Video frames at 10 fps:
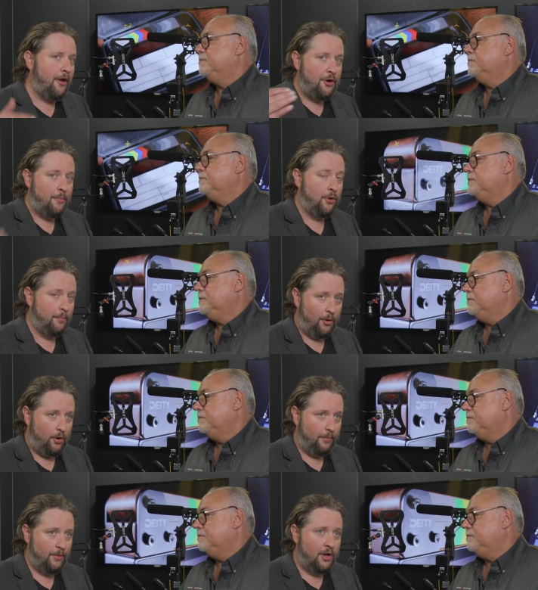Speaker 1: on your boom
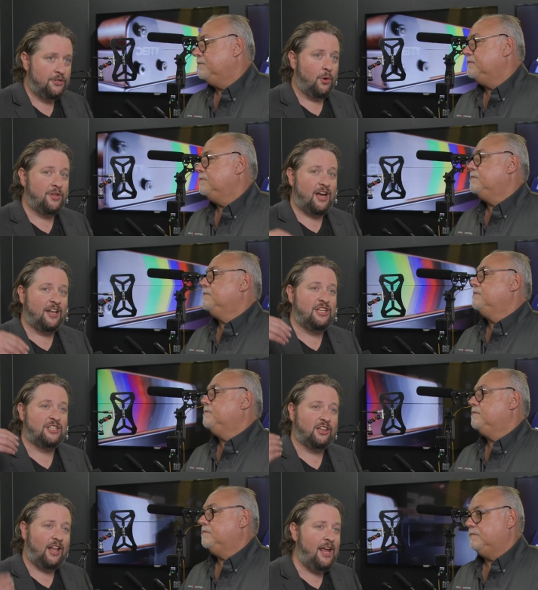pole. So it's got
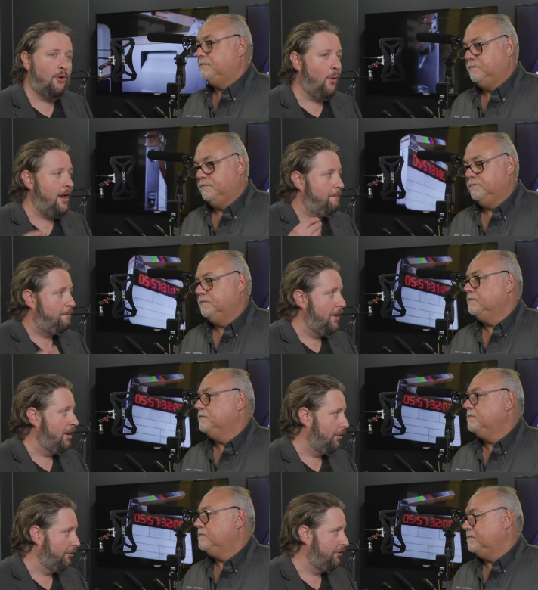this lightweight
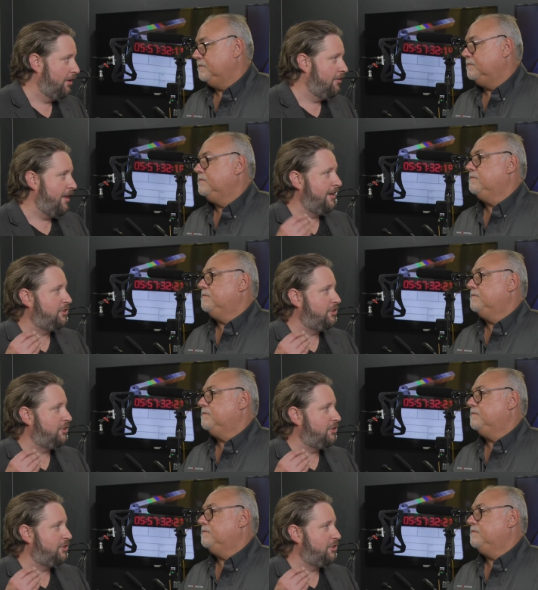build that a